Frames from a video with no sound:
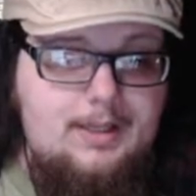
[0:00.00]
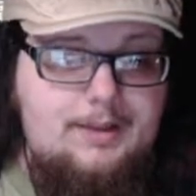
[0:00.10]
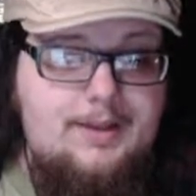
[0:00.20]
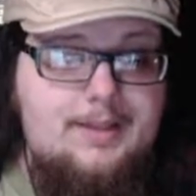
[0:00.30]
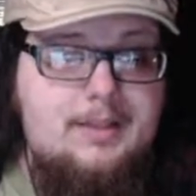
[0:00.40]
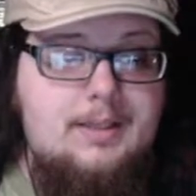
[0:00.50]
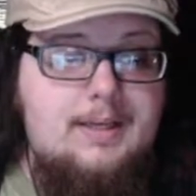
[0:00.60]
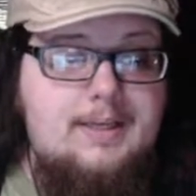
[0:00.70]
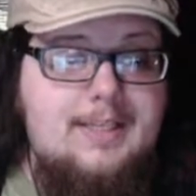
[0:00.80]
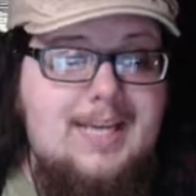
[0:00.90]
This
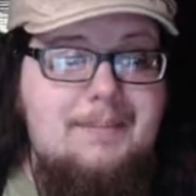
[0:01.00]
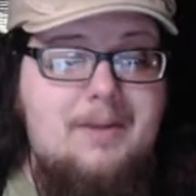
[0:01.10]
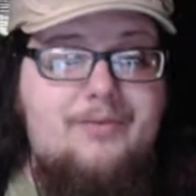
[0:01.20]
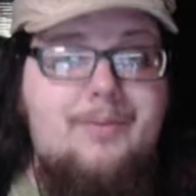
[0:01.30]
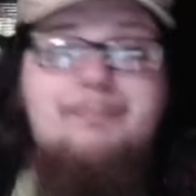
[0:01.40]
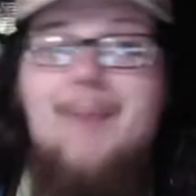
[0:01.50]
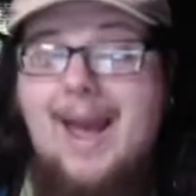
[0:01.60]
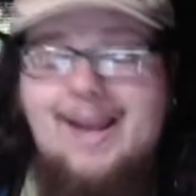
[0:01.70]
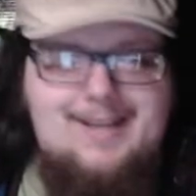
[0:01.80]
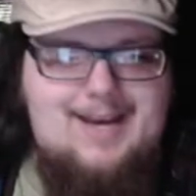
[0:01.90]
is the name of the
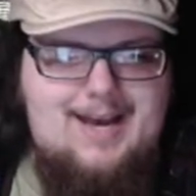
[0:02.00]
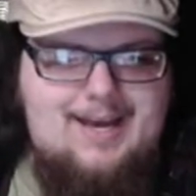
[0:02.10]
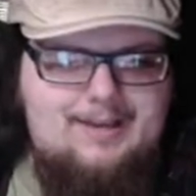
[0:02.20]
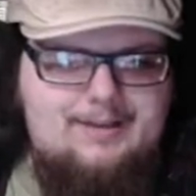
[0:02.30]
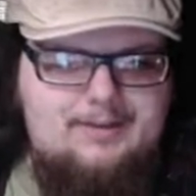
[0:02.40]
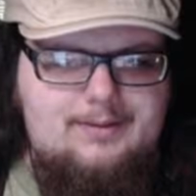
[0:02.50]
bad guy.